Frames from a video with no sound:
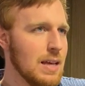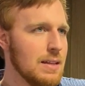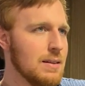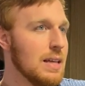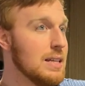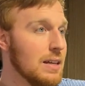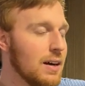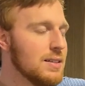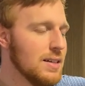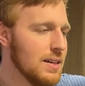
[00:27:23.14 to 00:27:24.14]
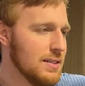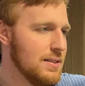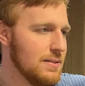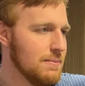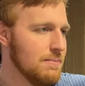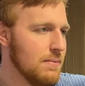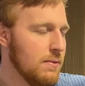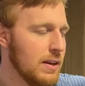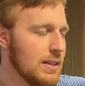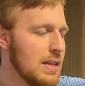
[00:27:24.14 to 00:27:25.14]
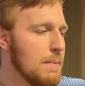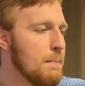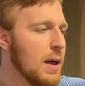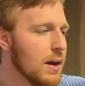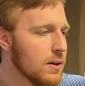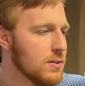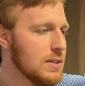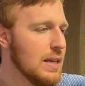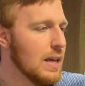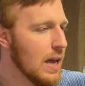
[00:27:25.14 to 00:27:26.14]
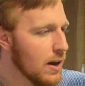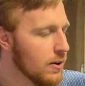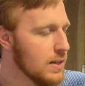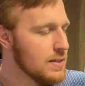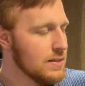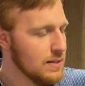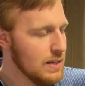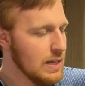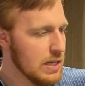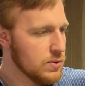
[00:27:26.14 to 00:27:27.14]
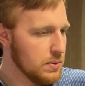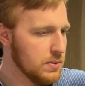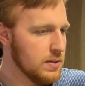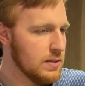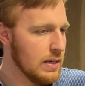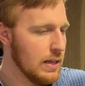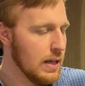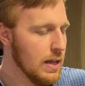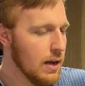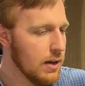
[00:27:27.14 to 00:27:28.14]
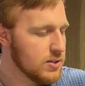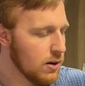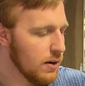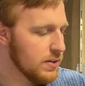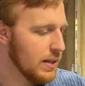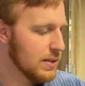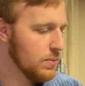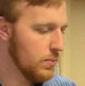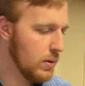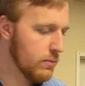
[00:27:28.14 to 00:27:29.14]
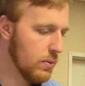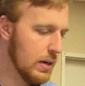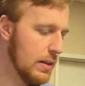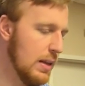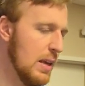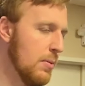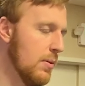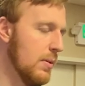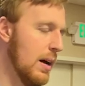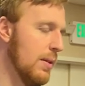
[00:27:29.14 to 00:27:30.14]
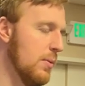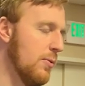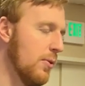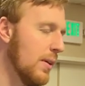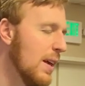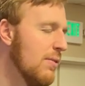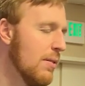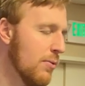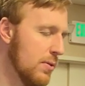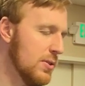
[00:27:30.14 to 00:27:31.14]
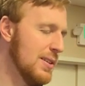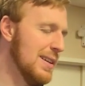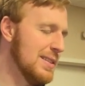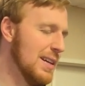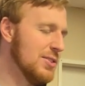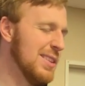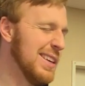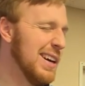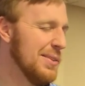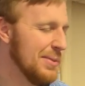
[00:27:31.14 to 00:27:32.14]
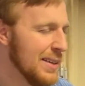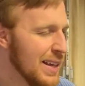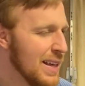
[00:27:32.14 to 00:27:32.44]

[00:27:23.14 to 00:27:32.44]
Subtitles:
And again, God does. The fact that he carries Israel's sin. So often, that's whenever we read in the Hebrew, God would forgive them for their sin. It's actually that God would